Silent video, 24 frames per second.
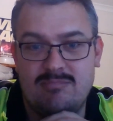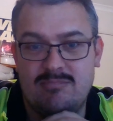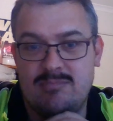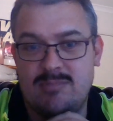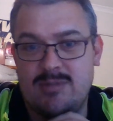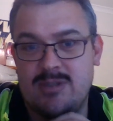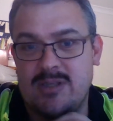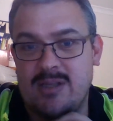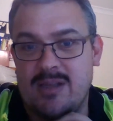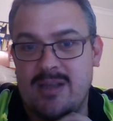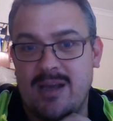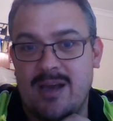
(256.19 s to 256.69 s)

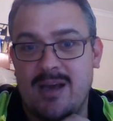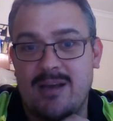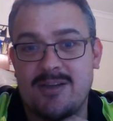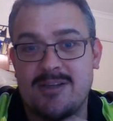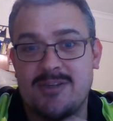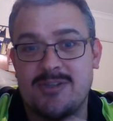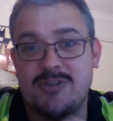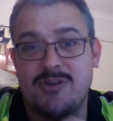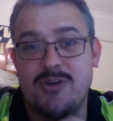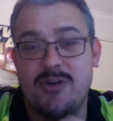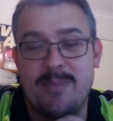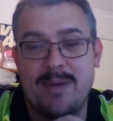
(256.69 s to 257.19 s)
to the
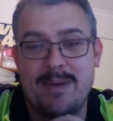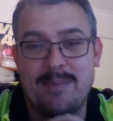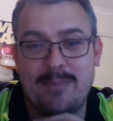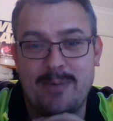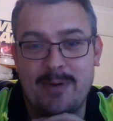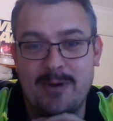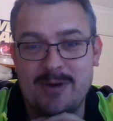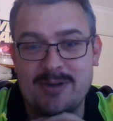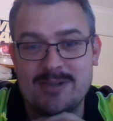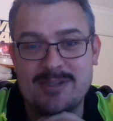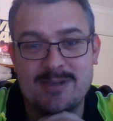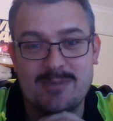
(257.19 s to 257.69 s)
unassuming
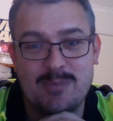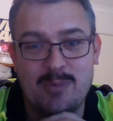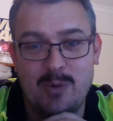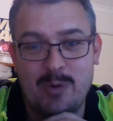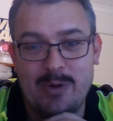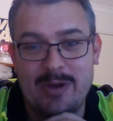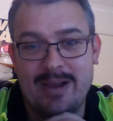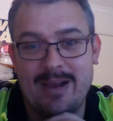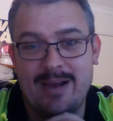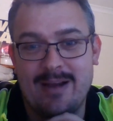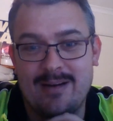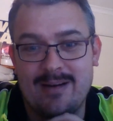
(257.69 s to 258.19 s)
person
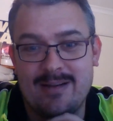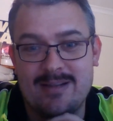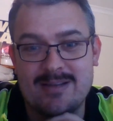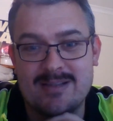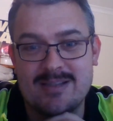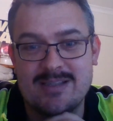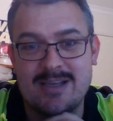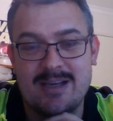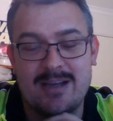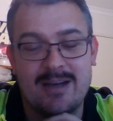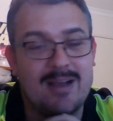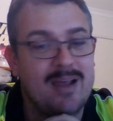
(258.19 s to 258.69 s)
walking under the
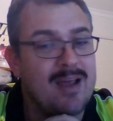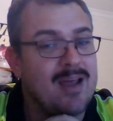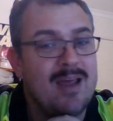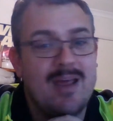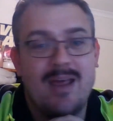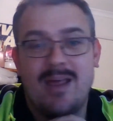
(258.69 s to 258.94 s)
ceiling,